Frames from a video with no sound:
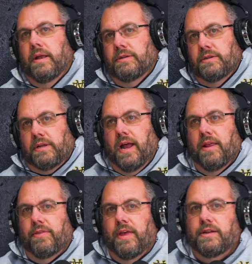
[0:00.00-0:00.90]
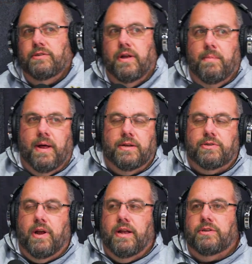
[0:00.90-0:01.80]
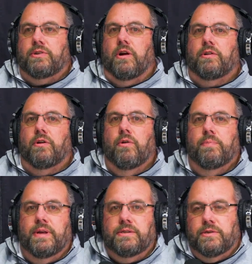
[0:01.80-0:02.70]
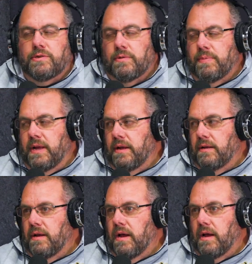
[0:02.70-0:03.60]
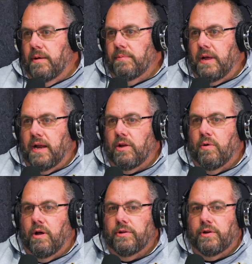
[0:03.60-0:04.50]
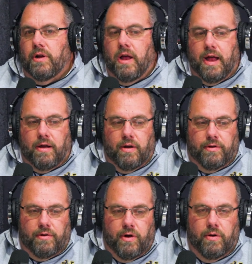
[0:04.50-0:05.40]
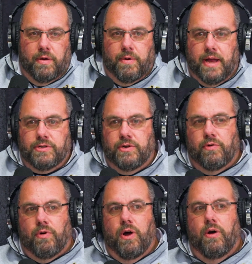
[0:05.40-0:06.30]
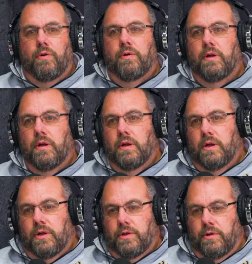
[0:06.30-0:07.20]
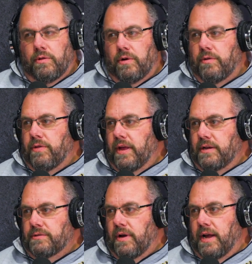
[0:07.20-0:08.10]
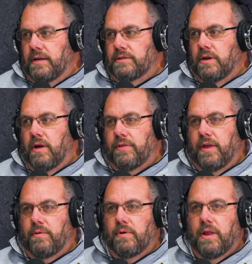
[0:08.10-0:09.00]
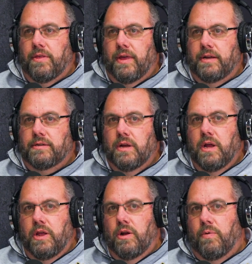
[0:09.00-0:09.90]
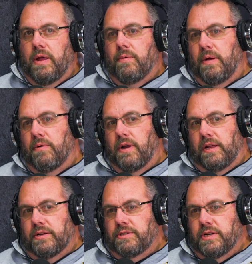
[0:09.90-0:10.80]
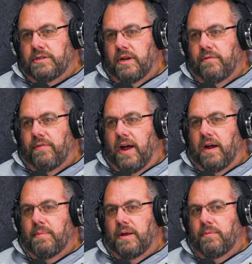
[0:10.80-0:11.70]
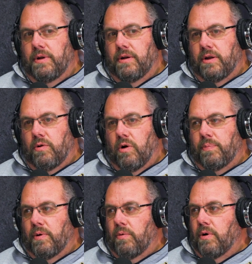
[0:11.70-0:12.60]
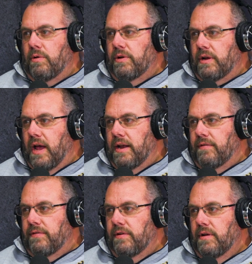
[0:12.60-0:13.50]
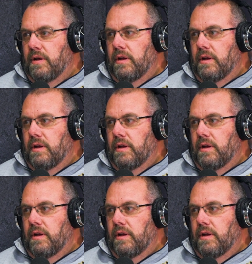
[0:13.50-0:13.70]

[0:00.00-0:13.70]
And this is kind of thing. So anybody that's trying to start their own business or be kind of go on to out on their own, and as you grow, you learn things, right? So I think one of the things, we were in a consistent environment. When you're in the corporate world, they're kind of,